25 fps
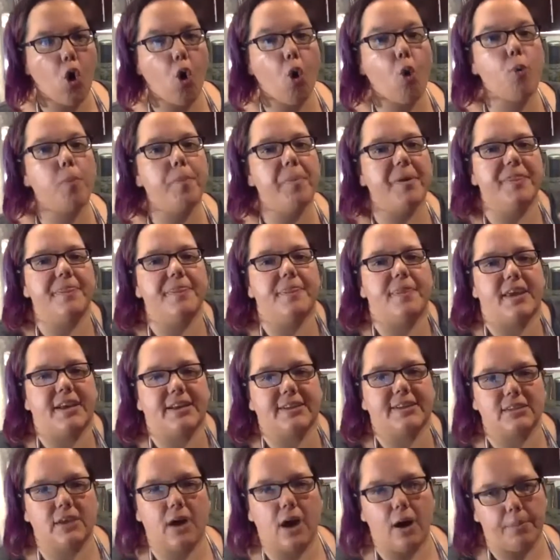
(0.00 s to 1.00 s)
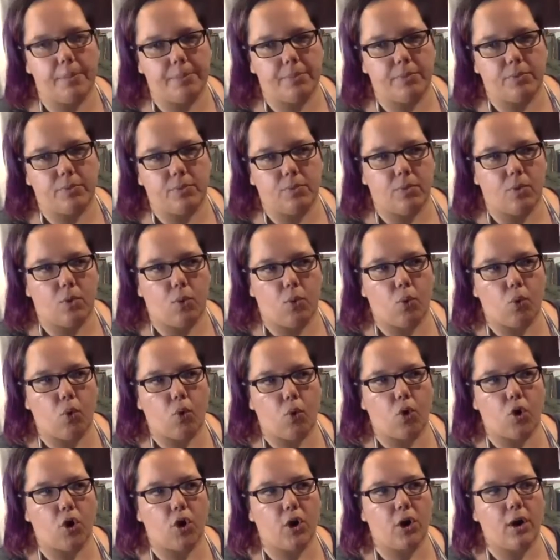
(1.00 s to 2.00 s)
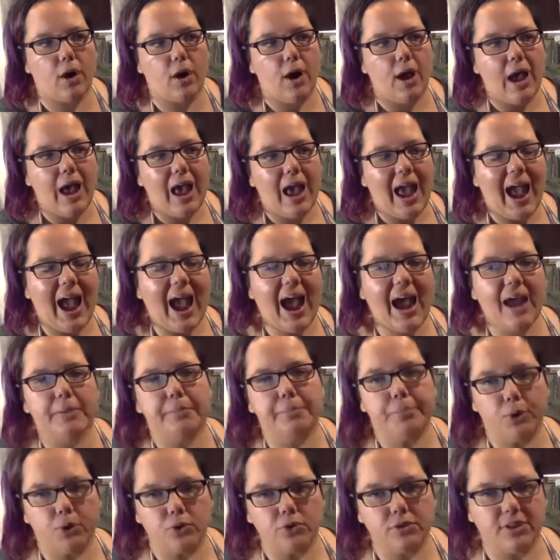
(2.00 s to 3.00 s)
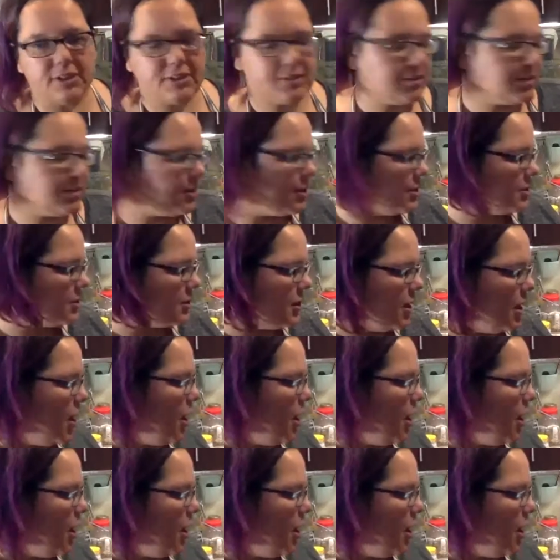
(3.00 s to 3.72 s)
open things up or add boldness to this.